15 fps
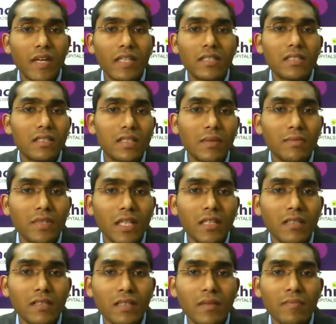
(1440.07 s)
waste
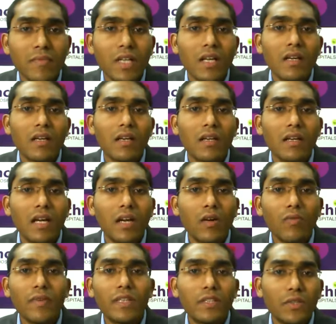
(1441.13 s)
substance, along with